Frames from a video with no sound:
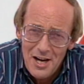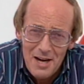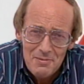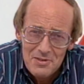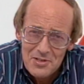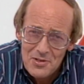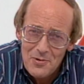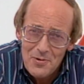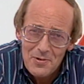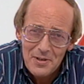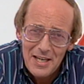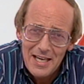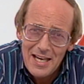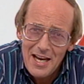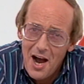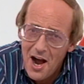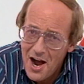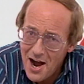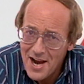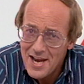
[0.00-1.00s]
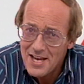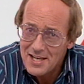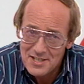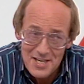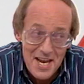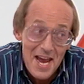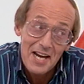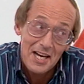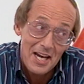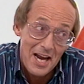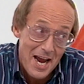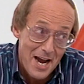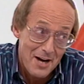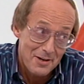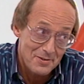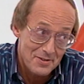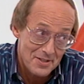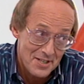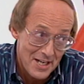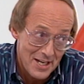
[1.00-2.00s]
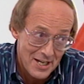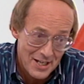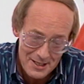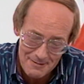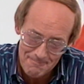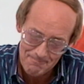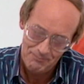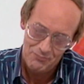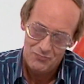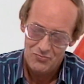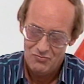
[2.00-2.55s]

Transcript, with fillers: I'm talking high-tech house You here. are.